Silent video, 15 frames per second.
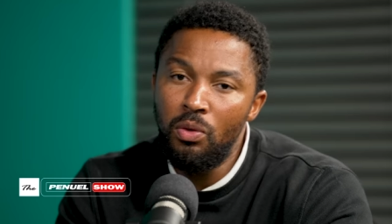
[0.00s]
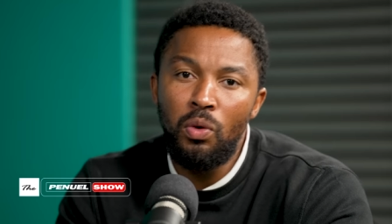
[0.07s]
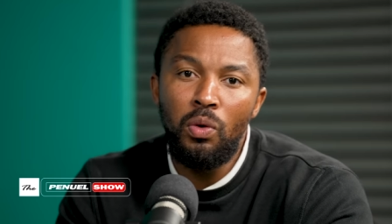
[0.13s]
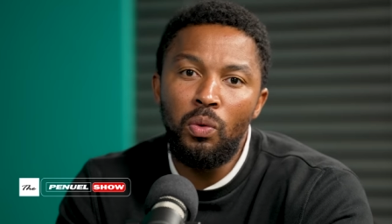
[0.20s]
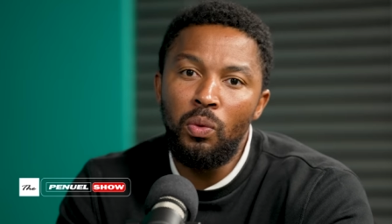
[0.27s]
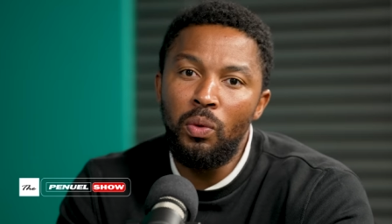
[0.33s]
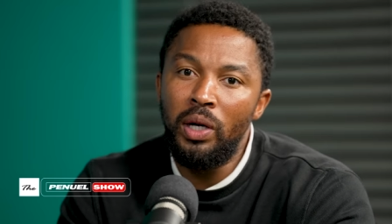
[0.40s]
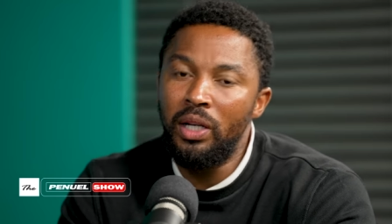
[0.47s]

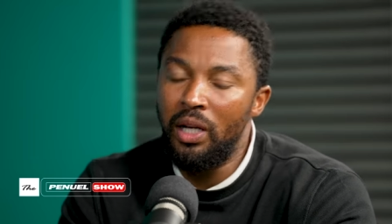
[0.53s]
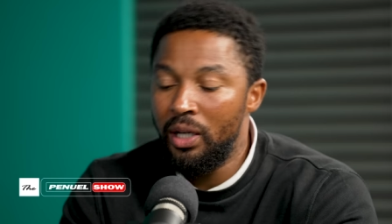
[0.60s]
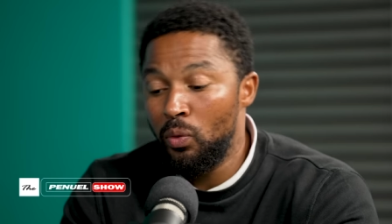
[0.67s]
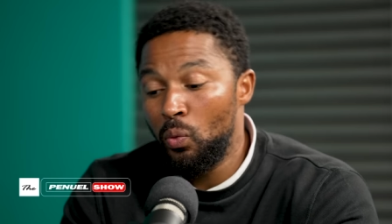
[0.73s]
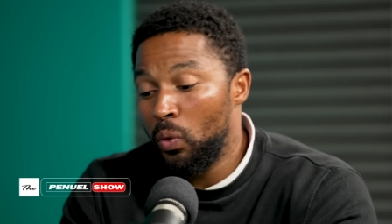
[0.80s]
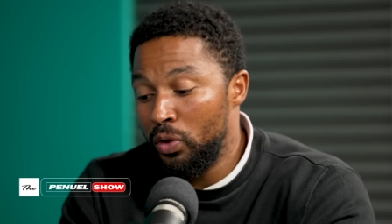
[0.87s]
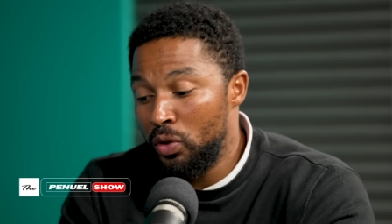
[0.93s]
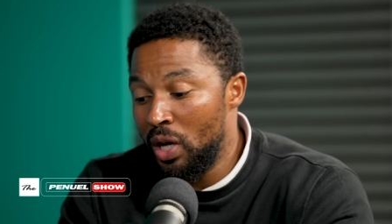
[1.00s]
What
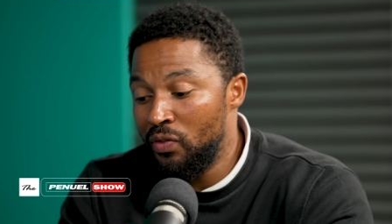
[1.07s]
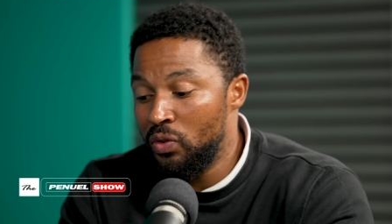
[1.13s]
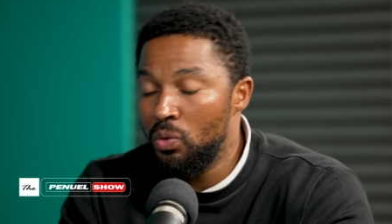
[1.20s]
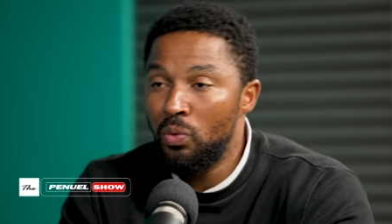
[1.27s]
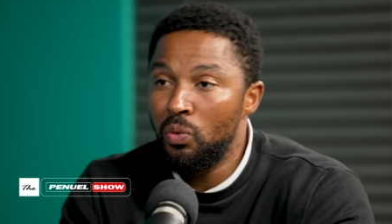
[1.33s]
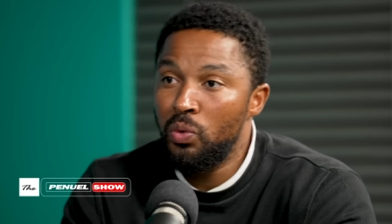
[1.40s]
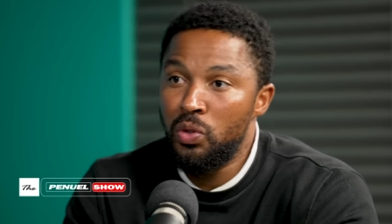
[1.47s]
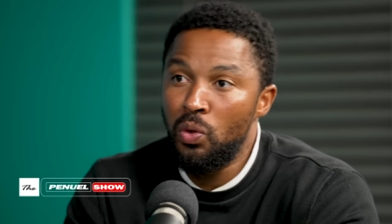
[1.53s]

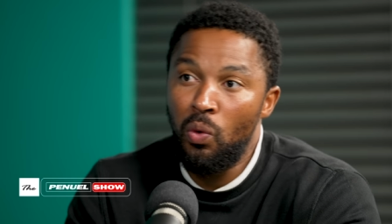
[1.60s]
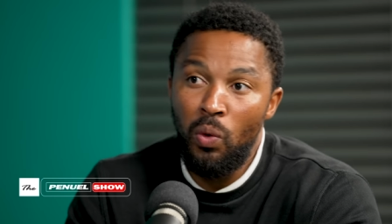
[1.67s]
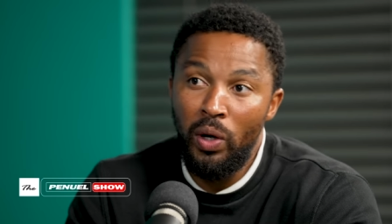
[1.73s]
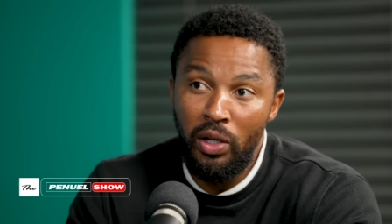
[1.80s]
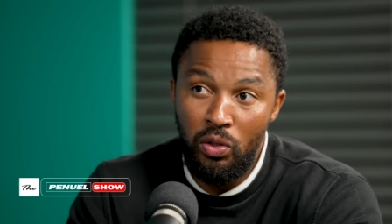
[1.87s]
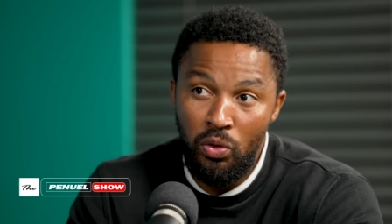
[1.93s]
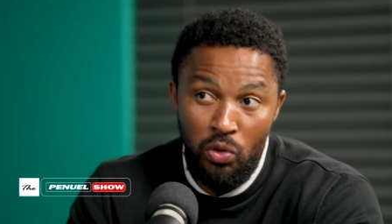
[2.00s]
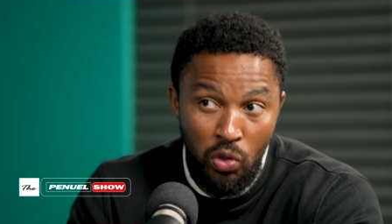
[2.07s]

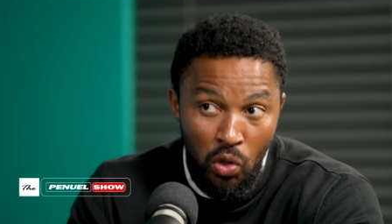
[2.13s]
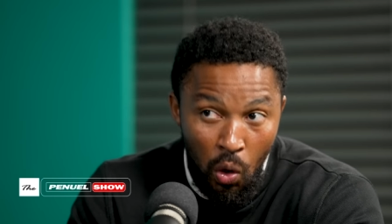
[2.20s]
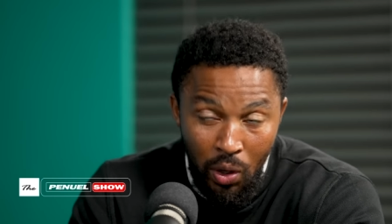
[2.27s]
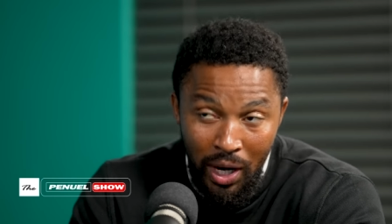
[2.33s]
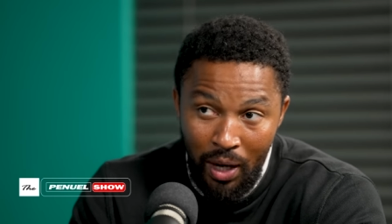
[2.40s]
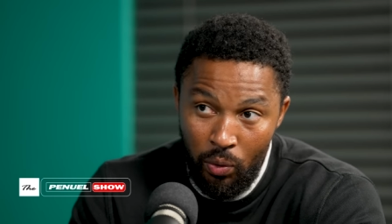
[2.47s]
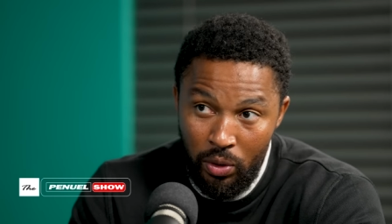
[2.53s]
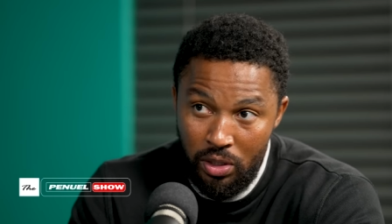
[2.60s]
are you? No
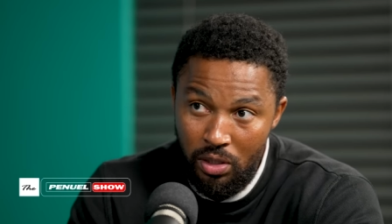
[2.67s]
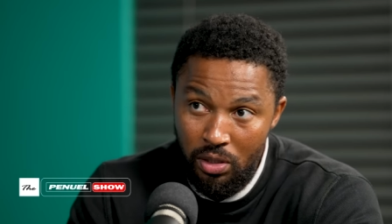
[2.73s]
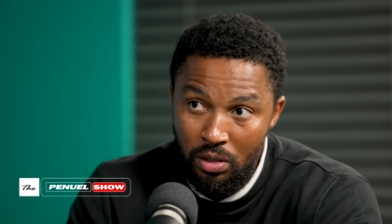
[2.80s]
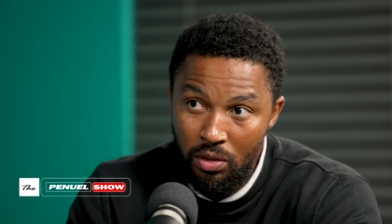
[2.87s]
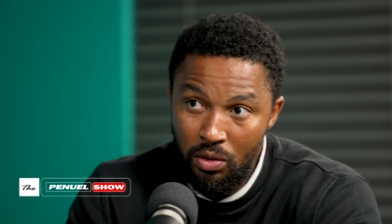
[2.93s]
language.